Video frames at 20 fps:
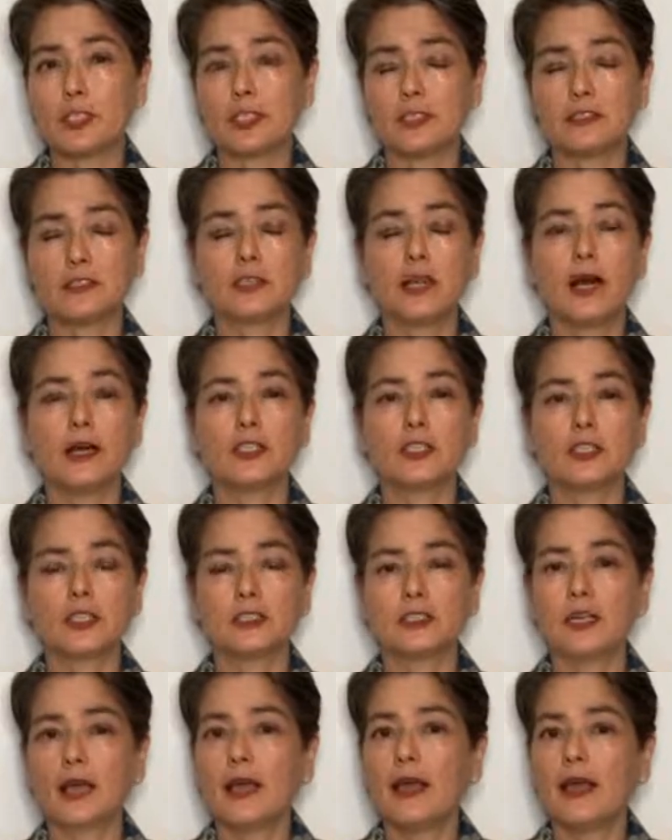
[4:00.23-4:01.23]
it's not
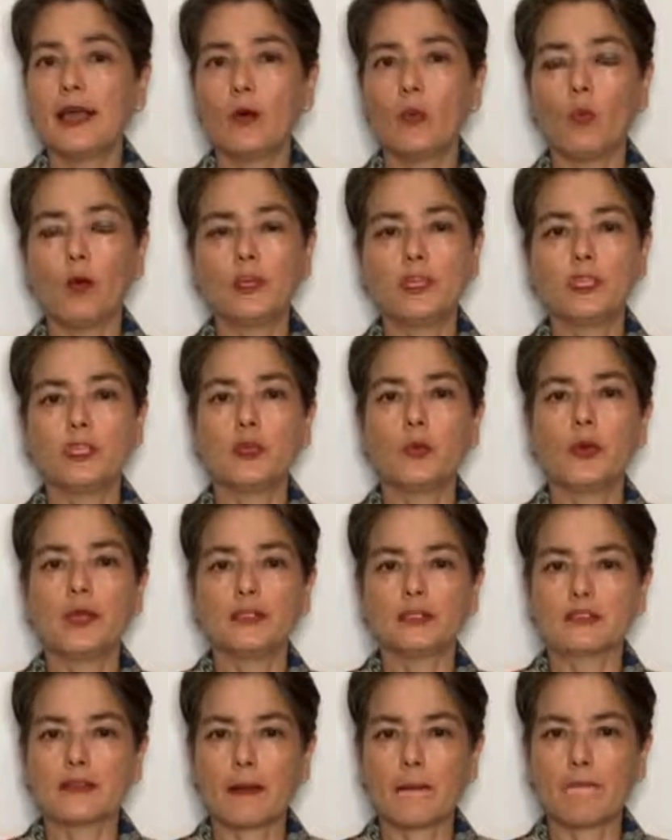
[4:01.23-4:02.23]
just in 1 to 2 weeks,
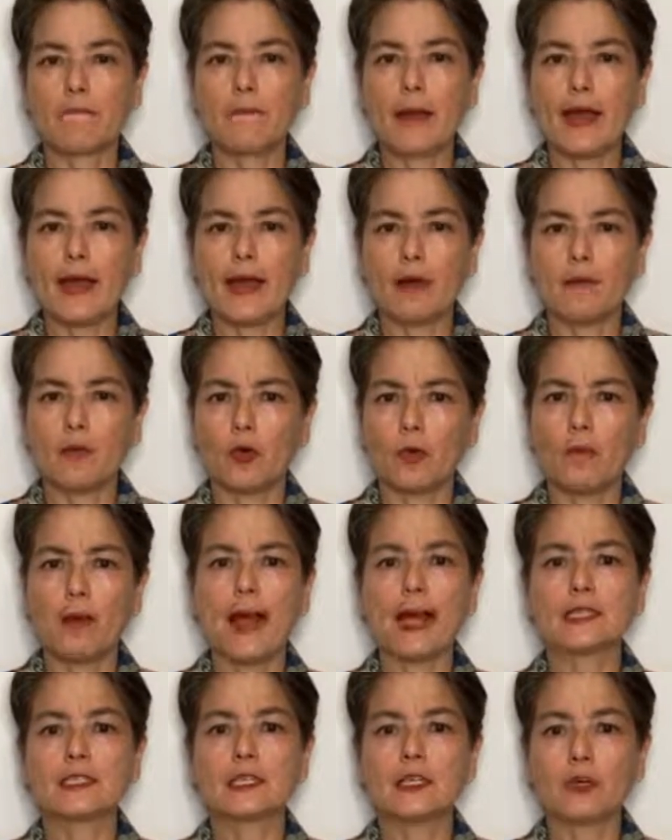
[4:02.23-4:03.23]
it's like, bam, we're
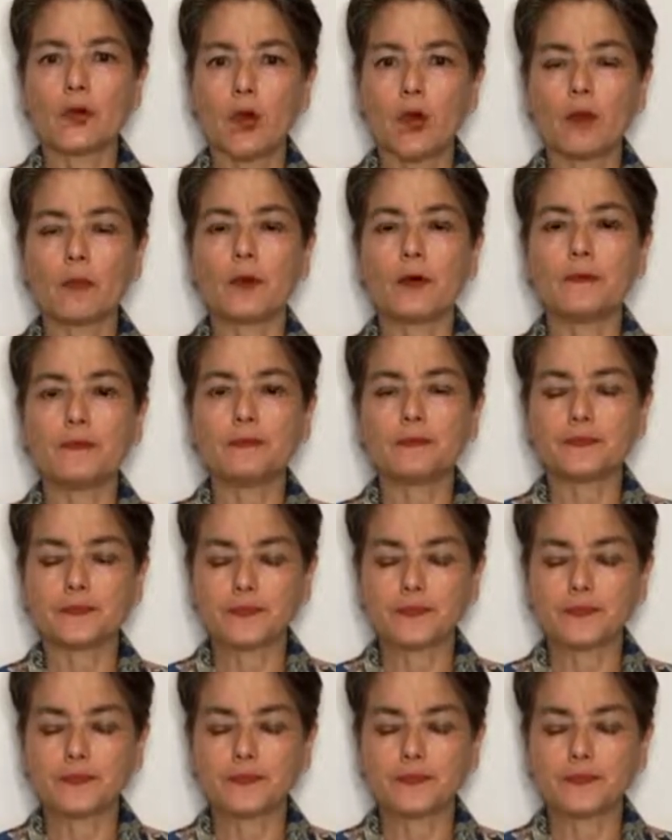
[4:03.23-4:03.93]
back to normal.